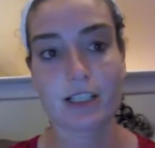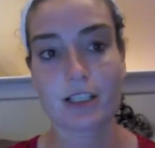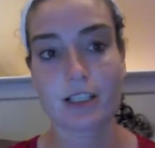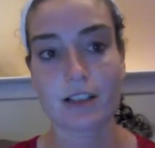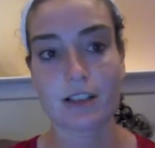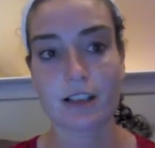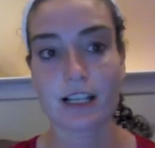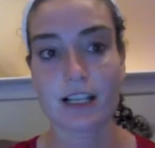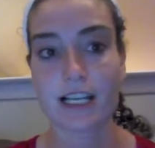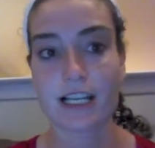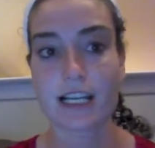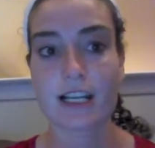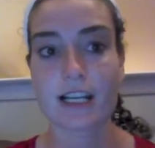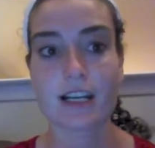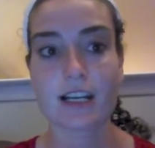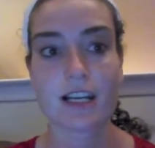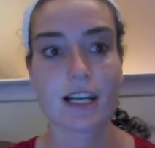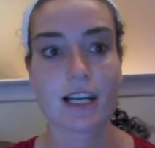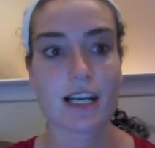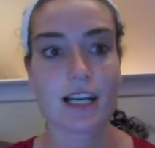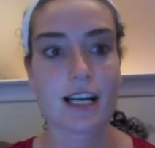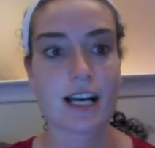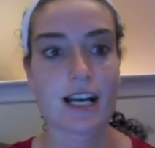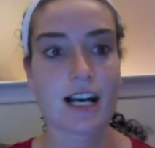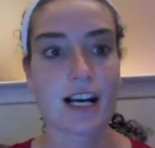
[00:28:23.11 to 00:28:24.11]
So like
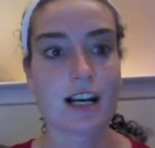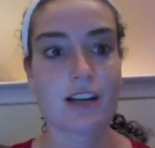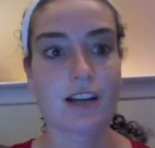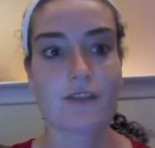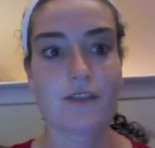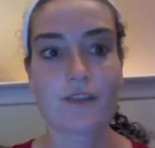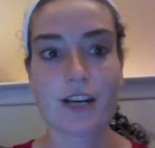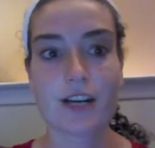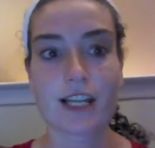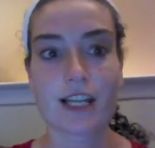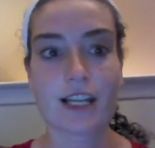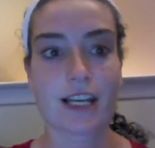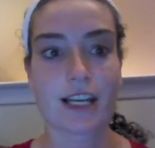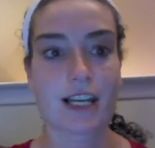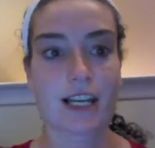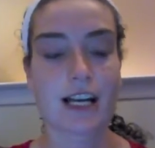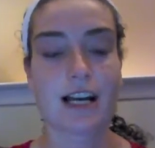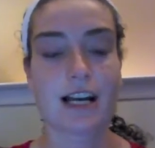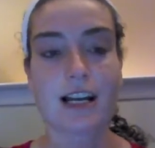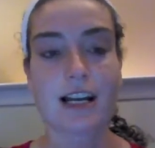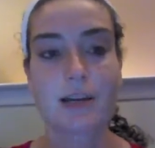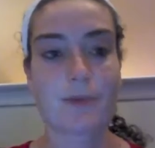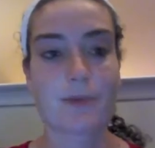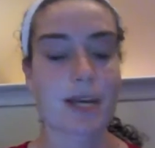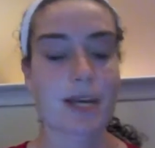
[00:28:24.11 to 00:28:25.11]
I'll invite
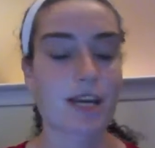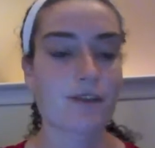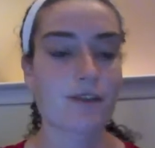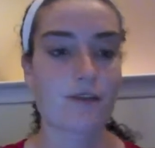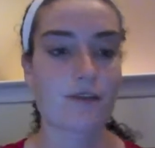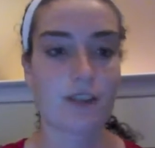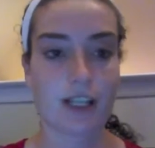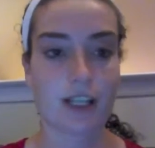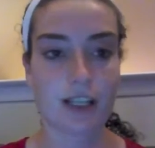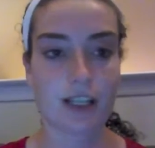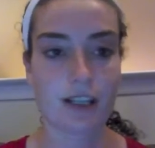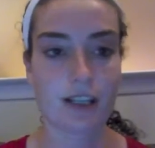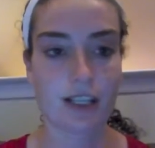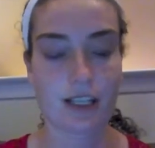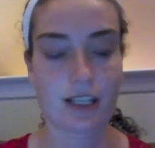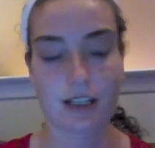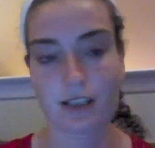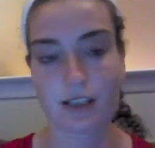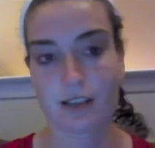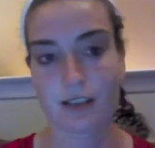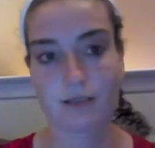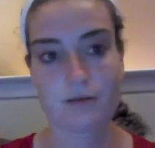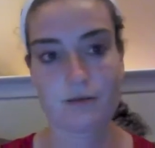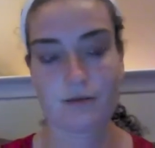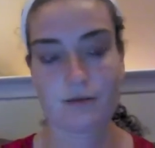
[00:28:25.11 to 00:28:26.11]
and I'll make it fun, like
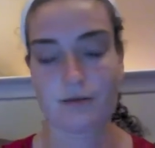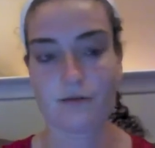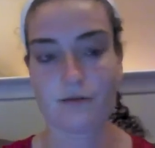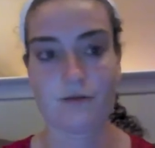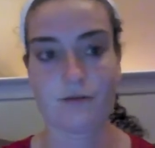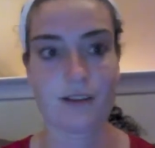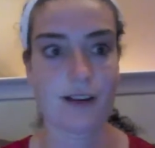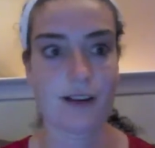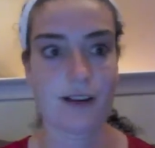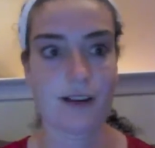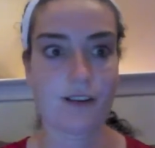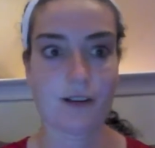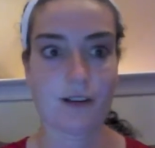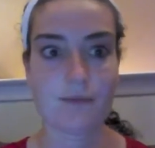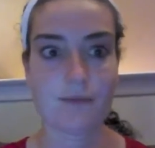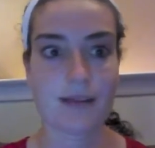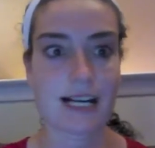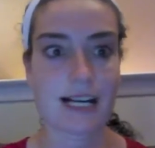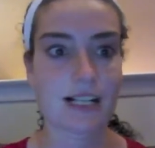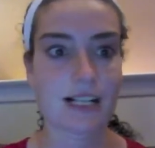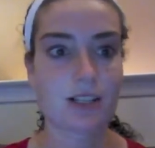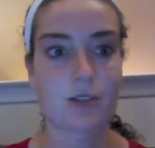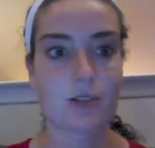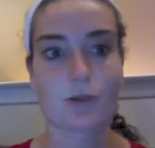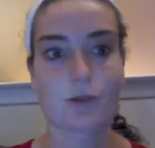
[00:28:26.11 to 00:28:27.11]
whatever,
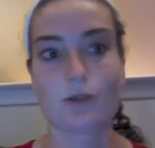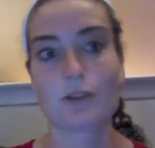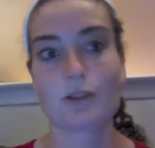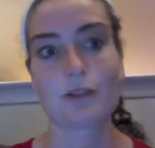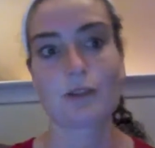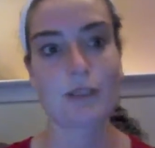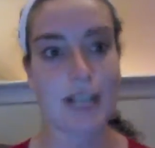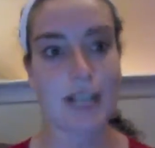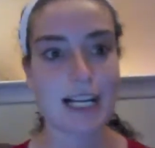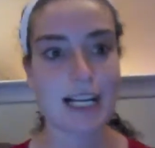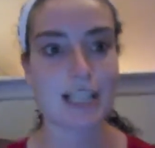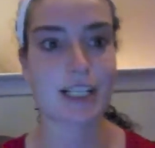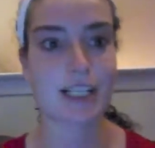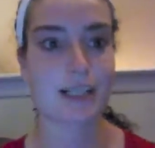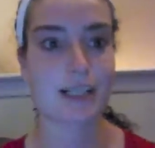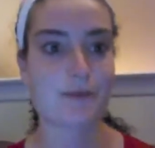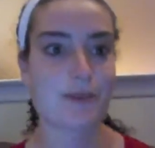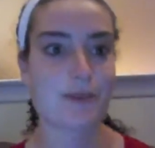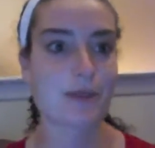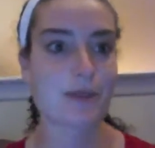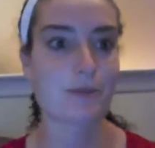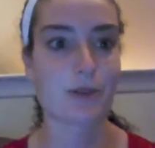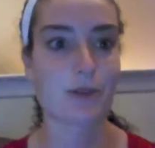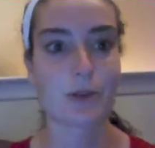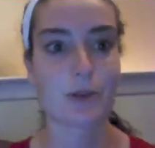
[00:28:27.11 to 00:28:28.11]
back to school refresh, and
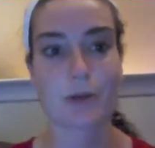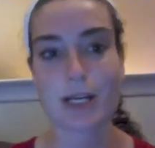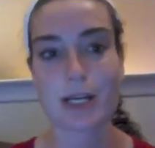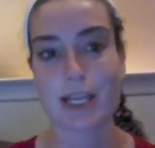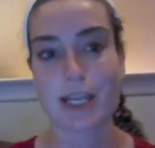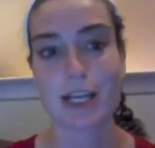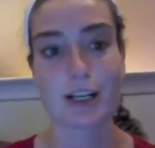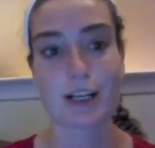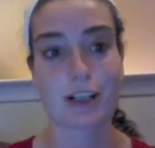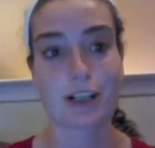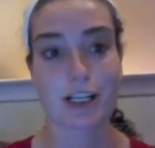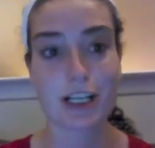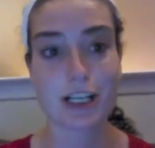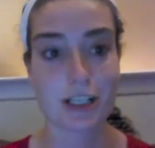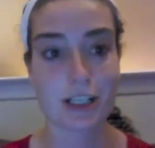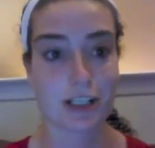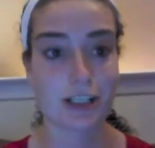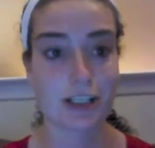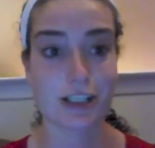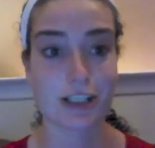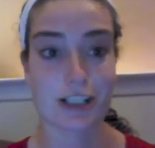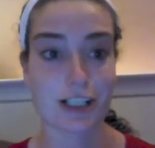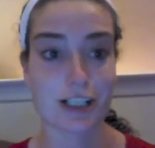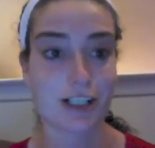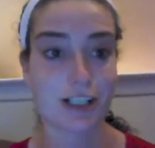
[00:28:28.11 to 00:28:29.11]
people who I think are
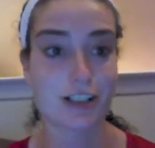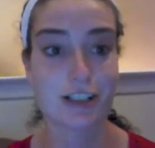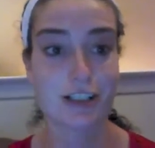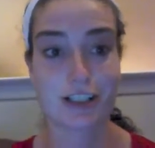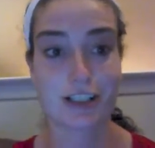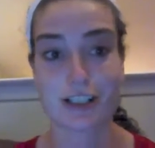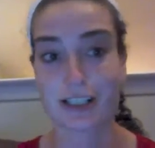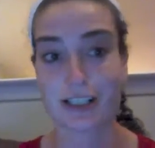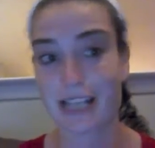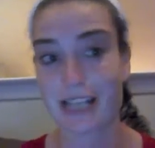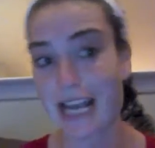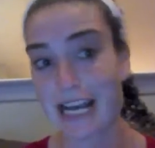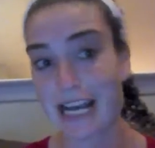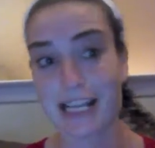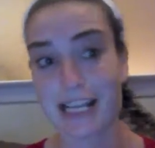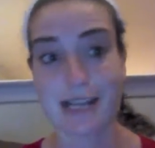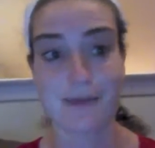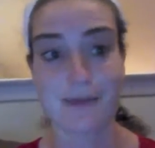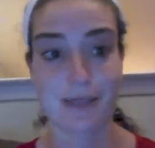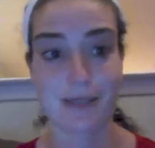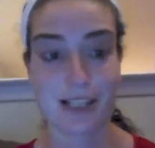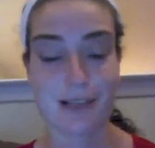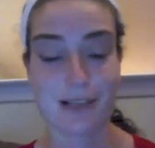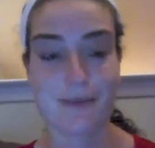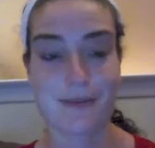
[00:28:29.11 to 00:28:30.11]
teachers, I'll just add
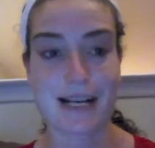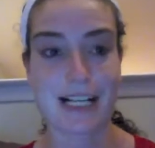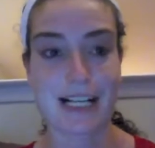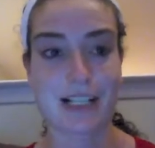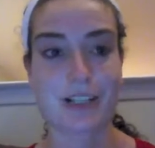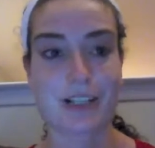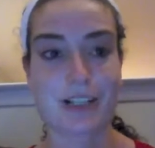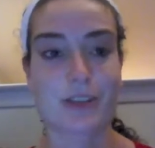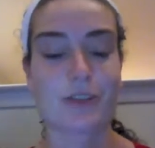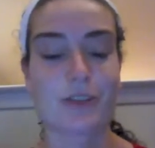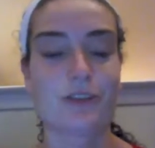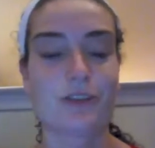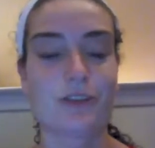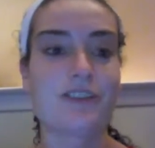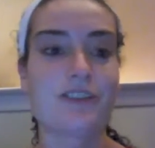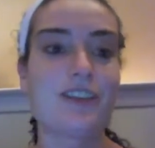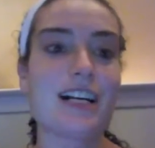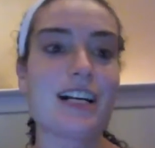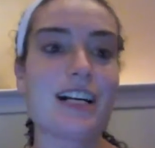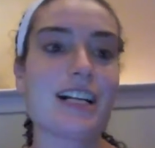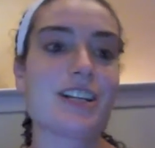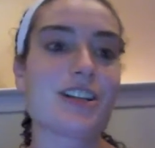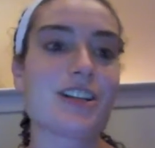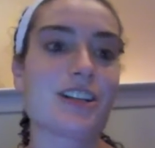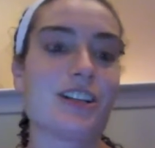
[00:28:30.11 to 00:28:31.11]
them to the back to school
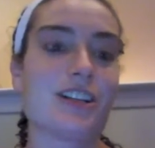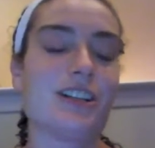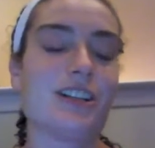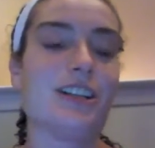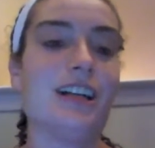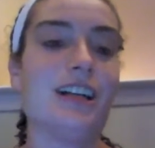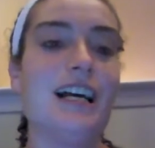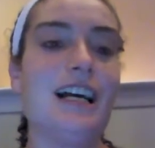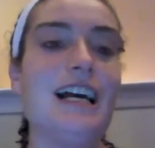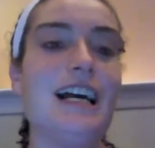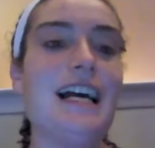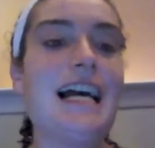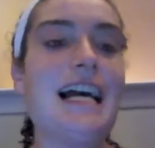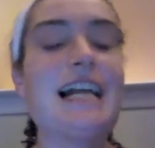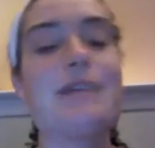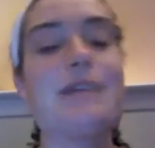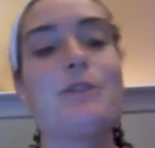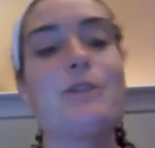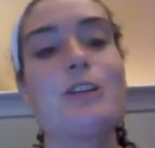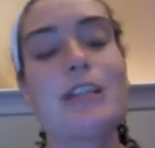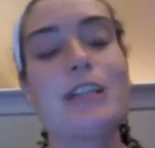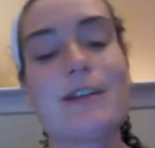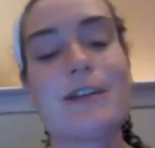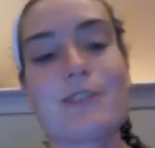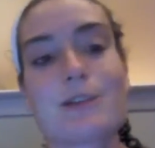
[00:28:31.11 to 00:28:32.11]
refresh, or anyone
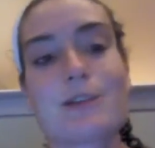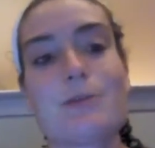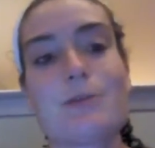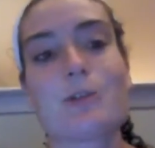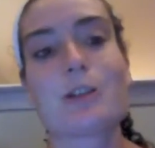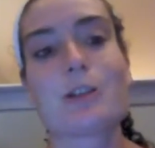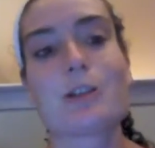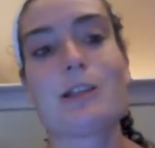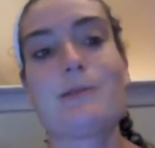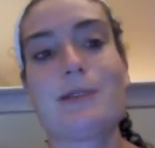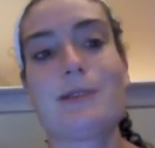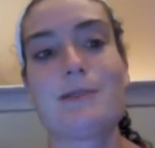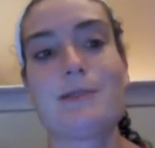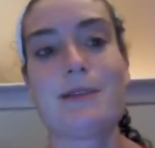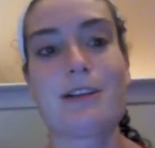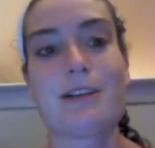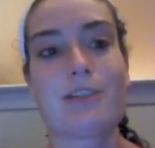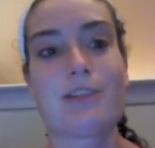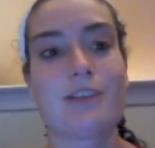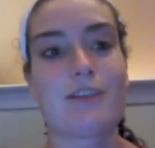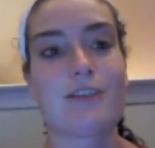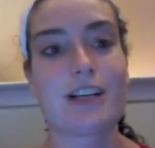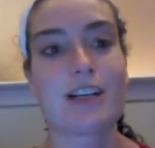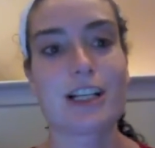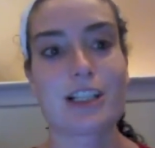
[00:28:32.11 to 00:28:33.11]
who's ever spoken to me about
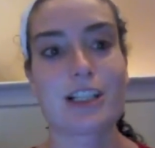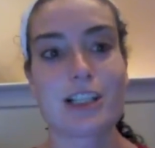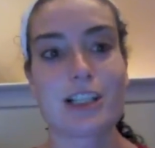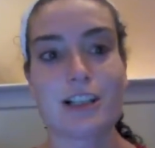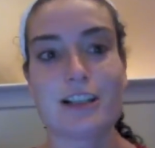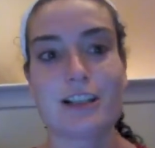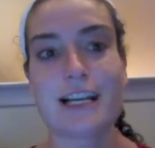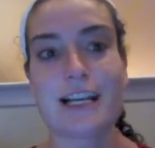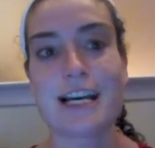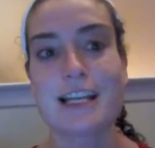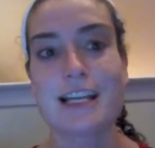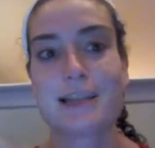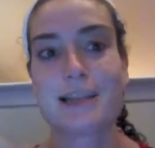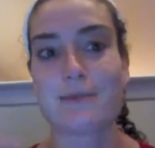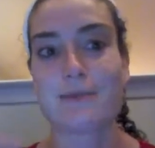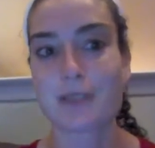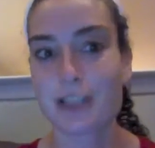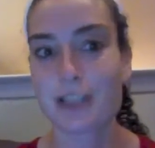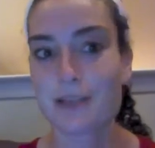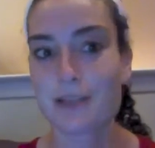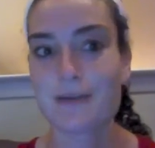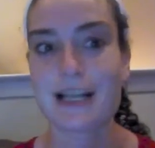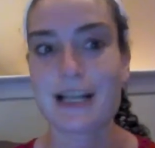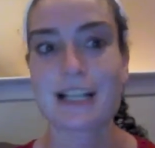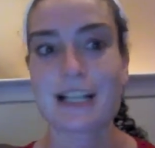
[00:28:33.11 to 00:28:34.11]
refresh, I'll add them to
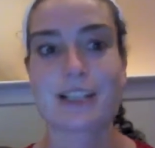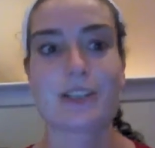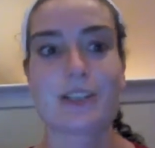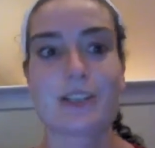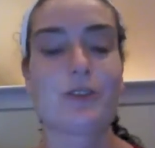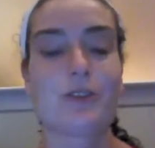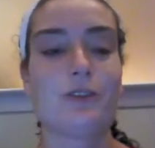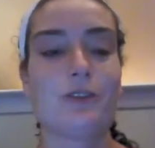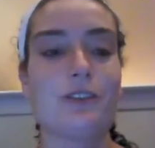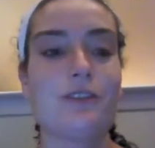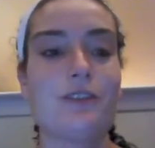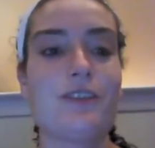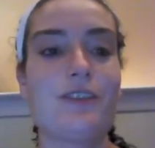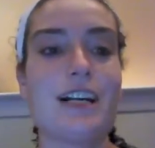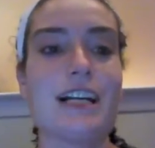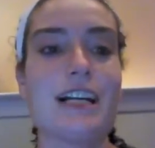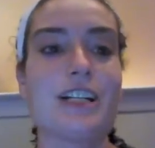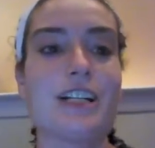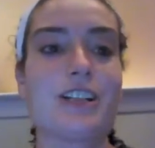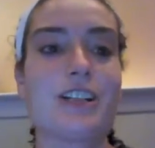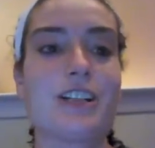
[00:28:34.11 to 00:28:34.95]
the back to school refresh.